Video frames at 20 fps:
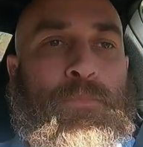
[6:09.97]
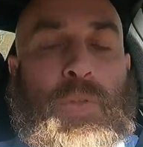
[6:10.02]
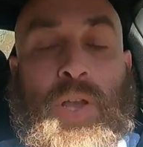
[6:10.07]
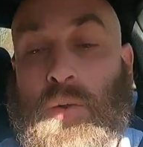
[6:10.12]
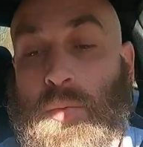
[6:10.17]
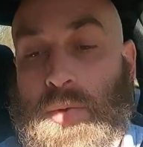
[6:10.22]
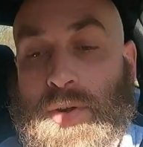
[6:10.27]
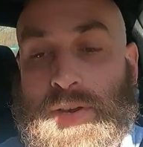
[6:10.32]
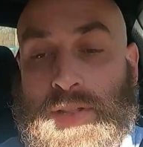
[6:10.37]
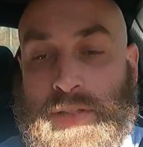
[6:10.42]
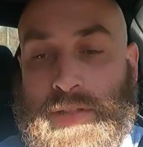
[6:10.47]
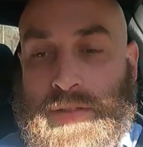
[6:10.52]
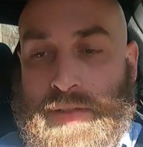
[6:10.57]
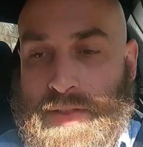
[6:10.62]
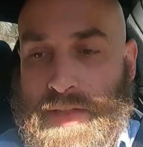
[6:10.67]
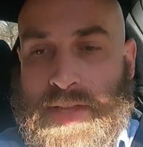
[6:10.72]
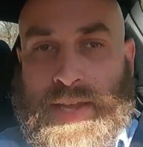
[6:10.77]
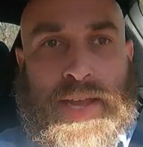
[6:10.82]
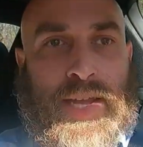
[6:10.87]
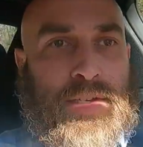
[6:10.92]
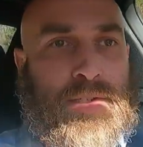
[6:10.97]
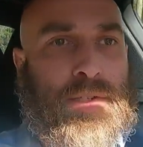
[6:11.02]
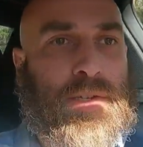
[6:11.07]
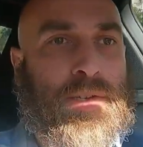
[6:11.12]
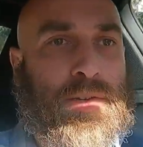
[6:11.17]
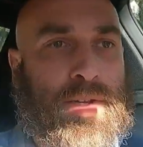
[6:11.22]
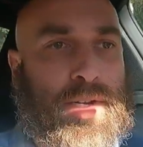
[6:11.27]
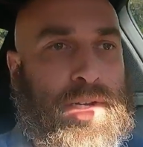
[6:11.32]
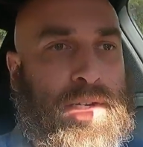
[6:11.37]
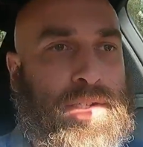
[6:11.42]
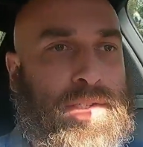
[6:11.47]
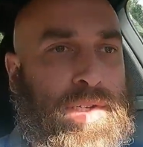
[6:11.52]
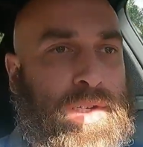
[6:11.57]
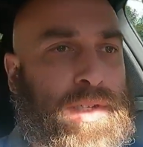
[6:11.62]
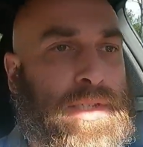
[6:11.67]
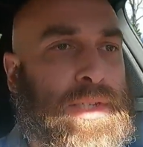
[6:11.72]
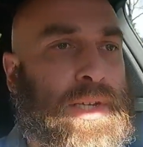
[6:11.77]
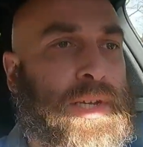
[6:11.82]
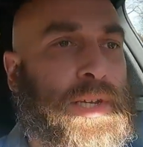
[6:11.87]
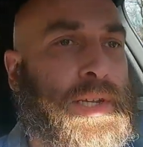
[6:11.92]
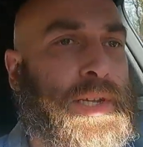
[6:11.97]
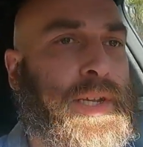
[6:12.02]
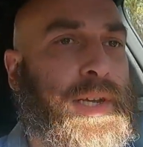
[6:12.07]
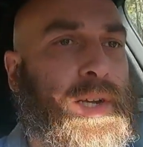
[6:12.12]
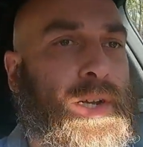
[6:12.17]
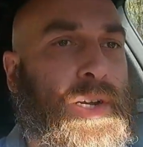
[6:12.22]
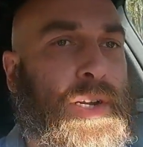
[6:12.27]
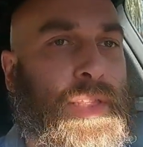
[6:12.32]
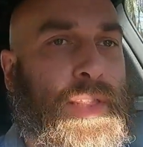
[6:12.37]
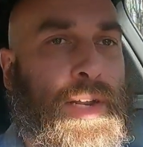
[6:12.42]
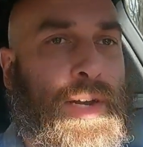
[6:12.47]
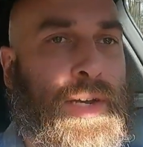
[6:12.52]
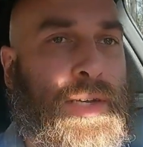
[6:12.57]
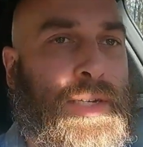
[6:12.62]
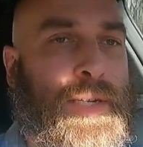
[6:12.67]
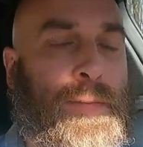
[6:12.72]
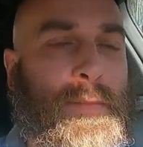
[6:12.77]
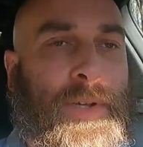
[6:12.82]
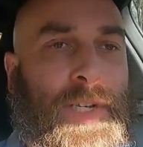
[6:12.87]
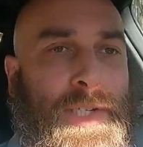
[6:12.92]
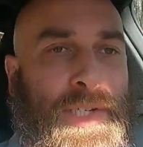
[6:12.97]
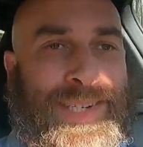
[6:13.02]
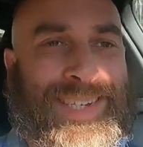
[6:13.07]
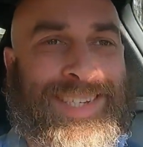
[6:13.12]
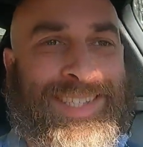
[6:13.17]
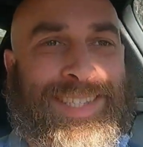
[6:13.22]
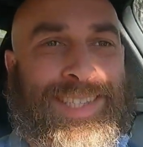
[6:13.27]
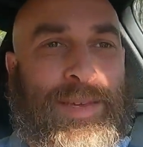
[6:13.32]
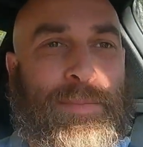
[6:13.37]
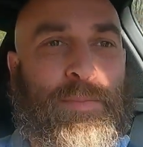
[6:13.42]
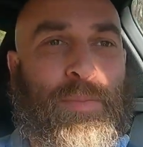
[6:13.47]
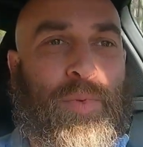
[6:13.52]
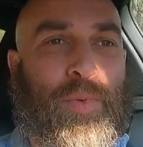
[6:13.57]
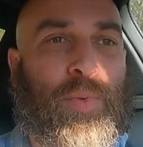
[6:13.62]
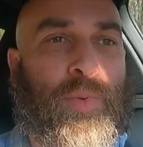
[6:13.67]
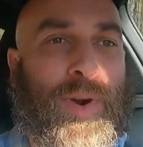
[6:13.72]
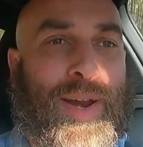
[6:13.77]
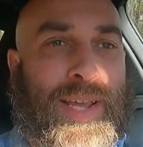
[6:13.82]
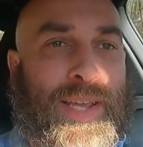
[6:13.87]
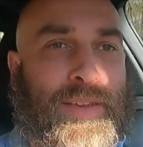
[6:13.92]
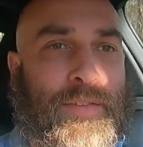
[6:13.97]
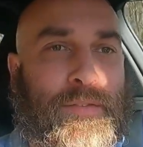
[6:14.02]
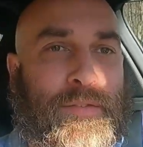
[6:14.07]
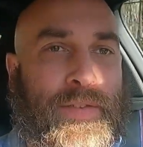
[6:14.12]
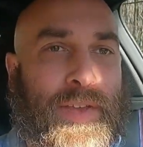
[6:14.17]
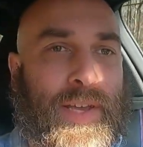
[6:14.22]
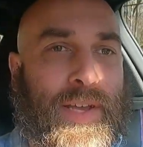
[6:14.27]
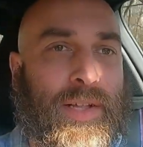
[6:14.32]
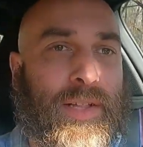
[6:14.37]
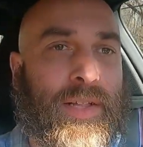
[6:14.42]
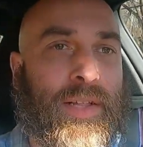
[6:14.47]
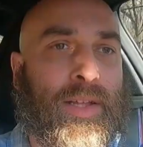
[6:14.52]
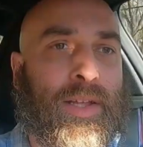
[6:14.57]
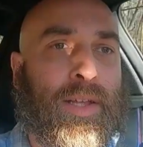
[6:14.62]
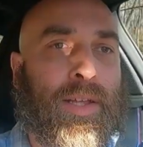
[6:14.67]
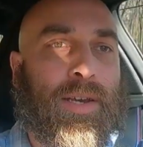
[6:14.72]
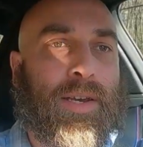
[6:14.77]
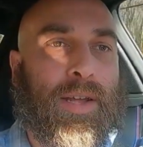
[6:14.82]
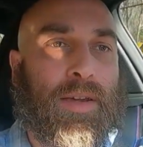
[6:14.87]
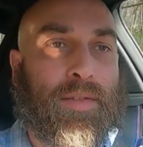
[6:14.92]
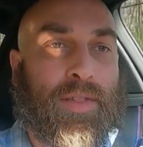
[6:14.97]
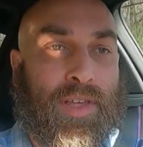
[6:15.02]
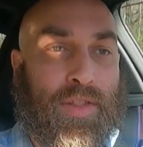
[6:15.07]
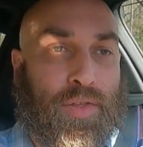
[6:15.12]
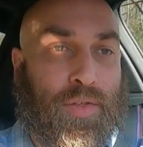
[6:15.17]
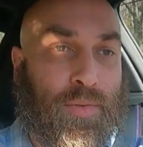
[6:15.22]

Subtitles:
Now, one other thing actually you can adjust in here that I didn't mention is the brake feel. Now, the